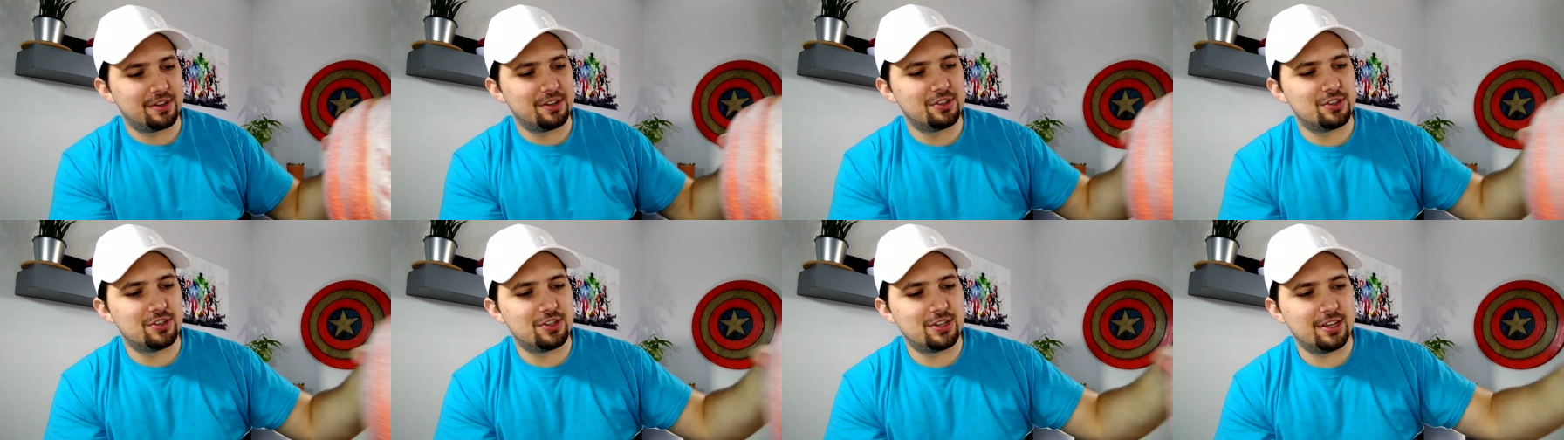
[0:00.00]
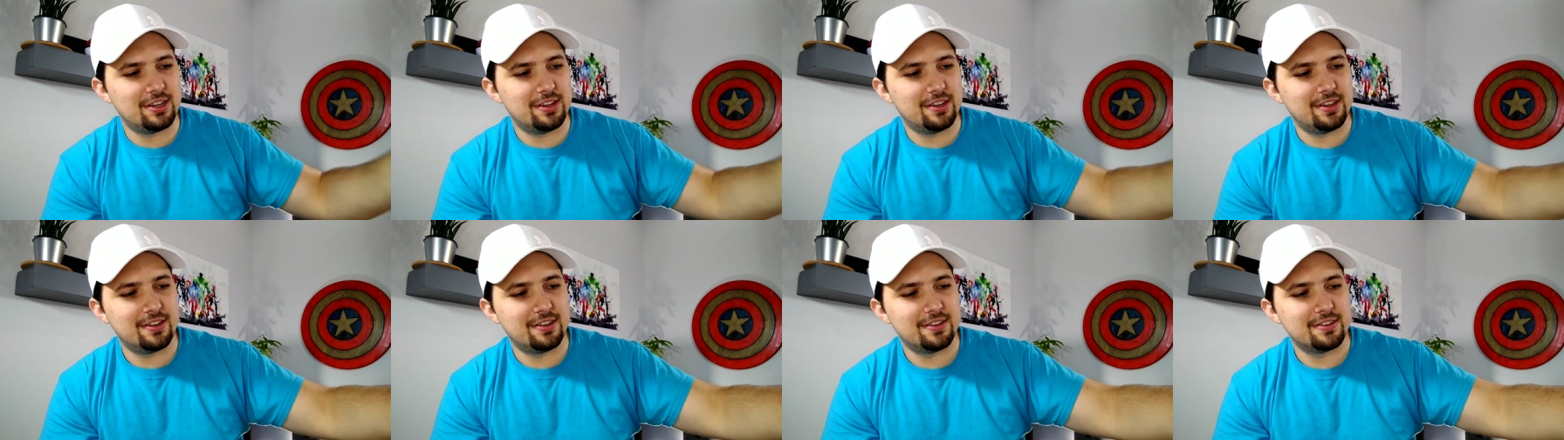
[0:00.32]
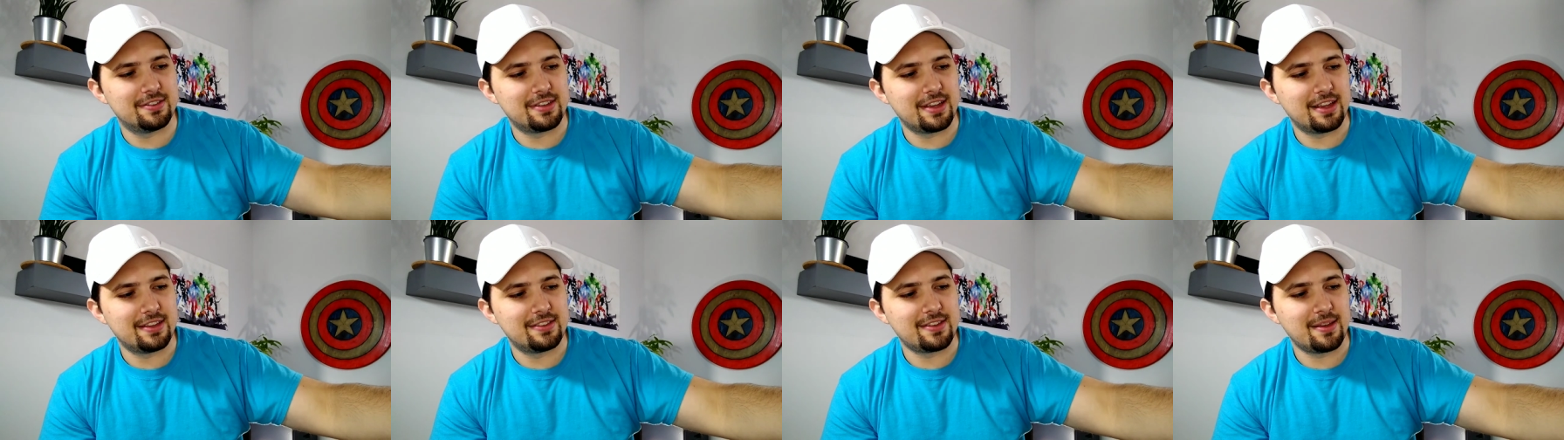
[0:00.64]
and she
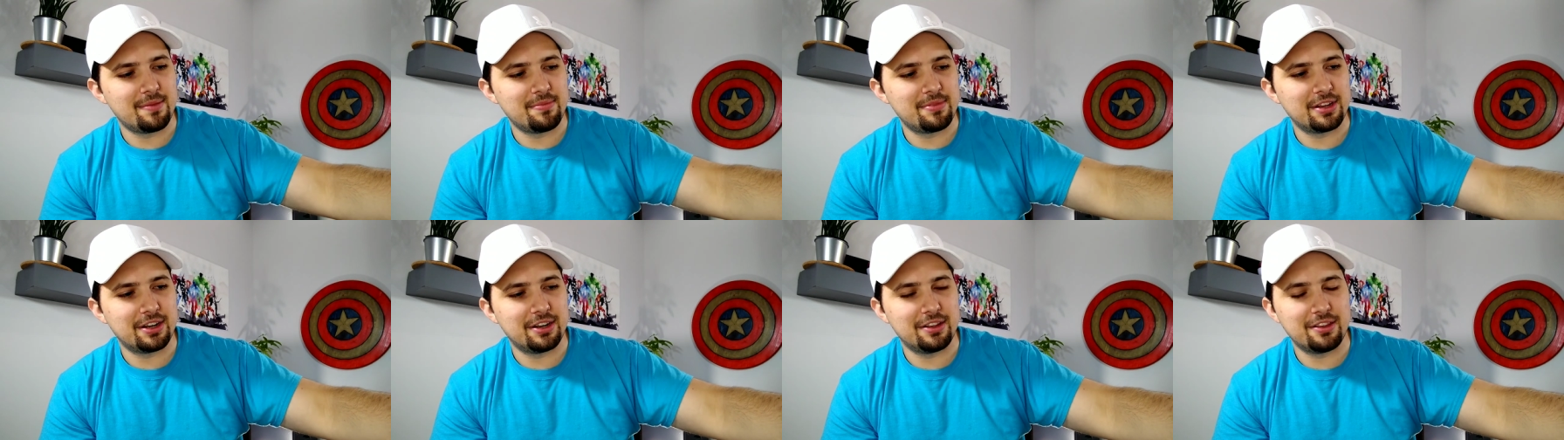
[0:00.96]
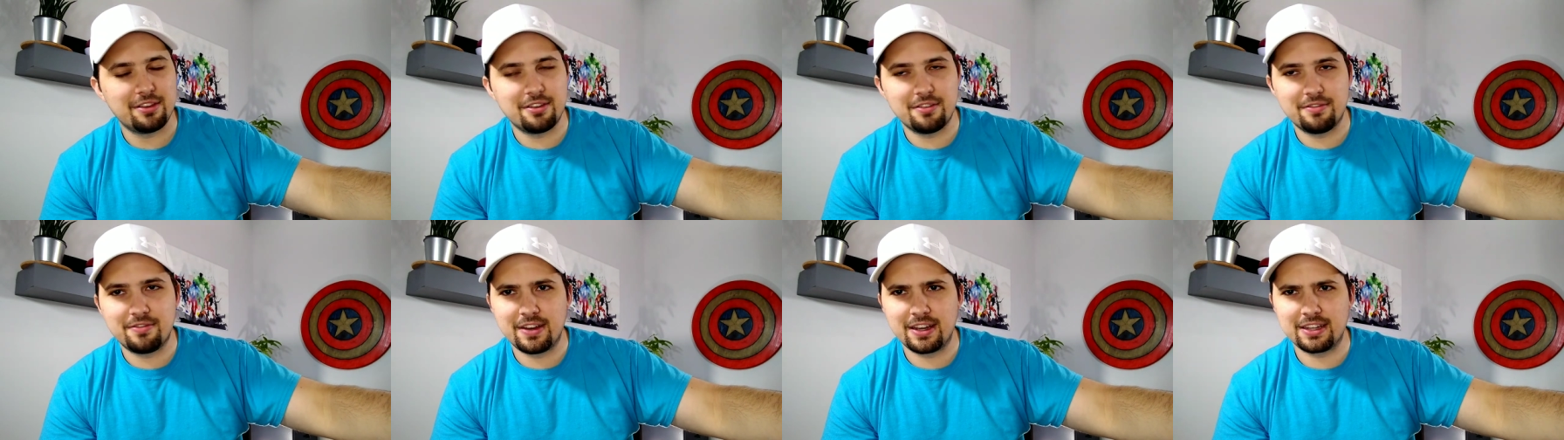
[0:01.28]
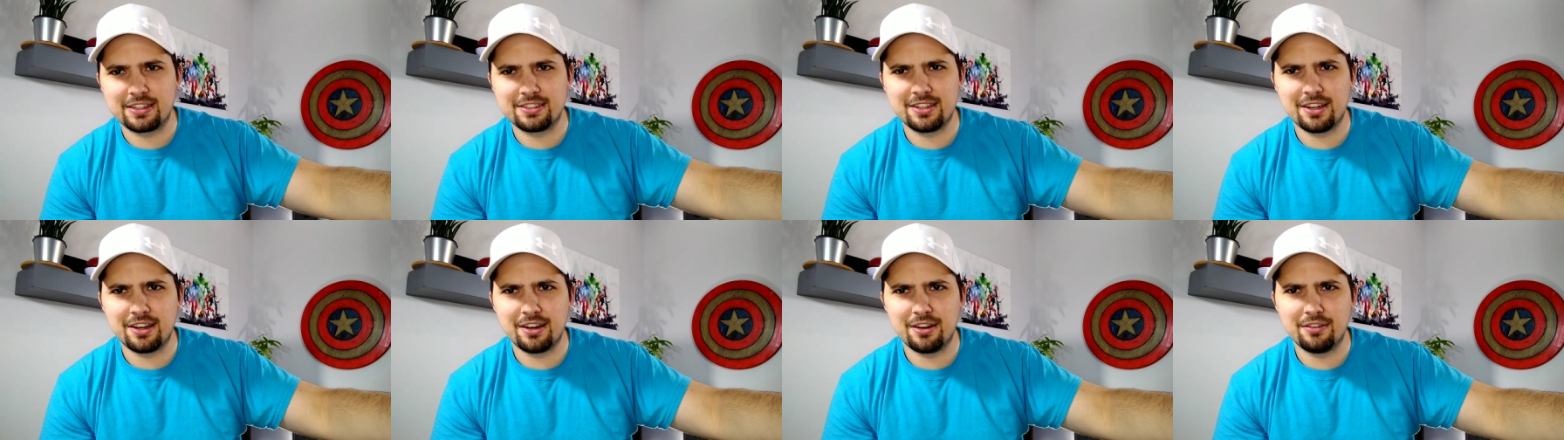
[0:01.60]
said something to the
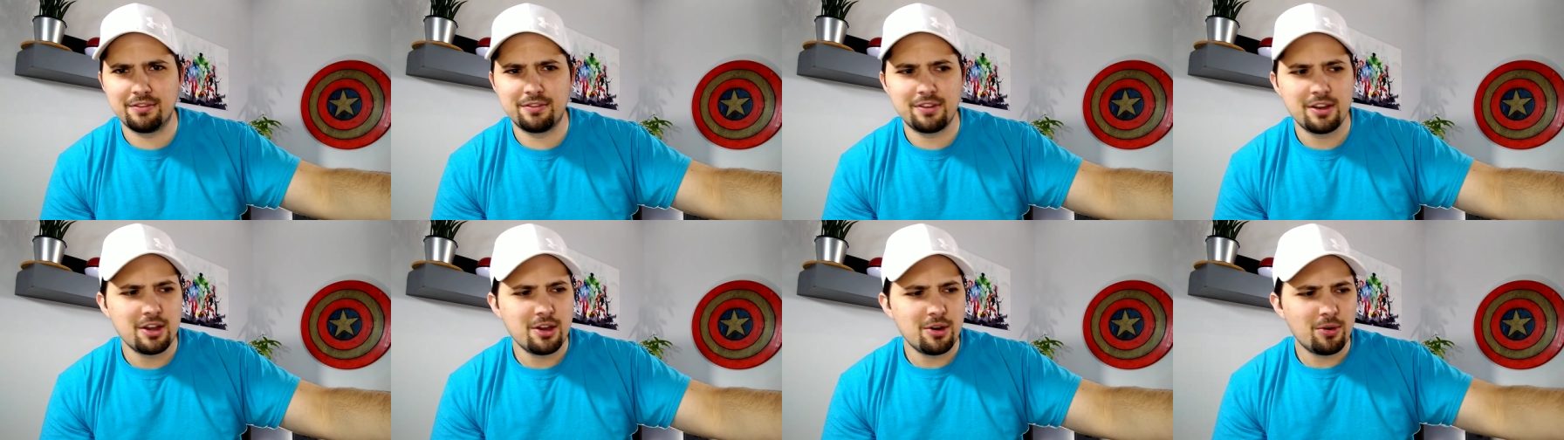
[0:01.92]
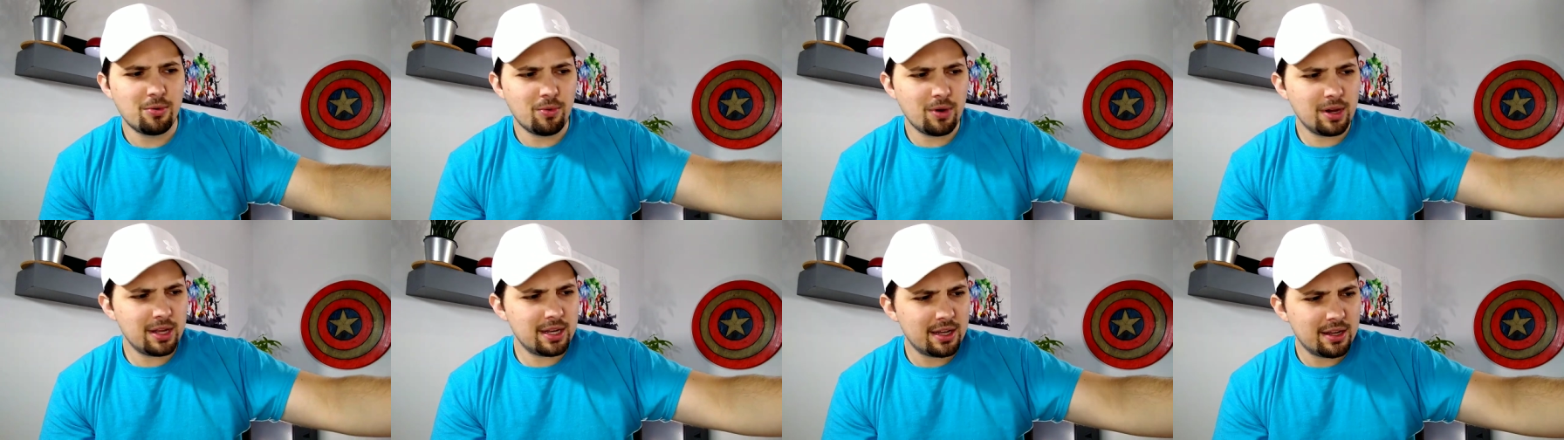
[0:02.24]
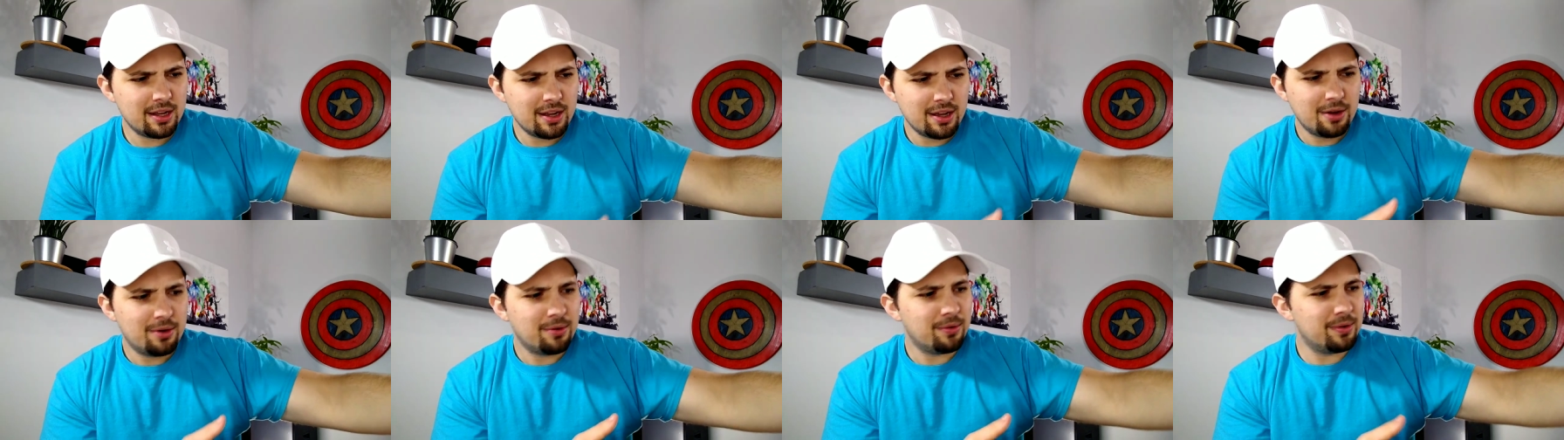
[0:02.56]
effect of, "What?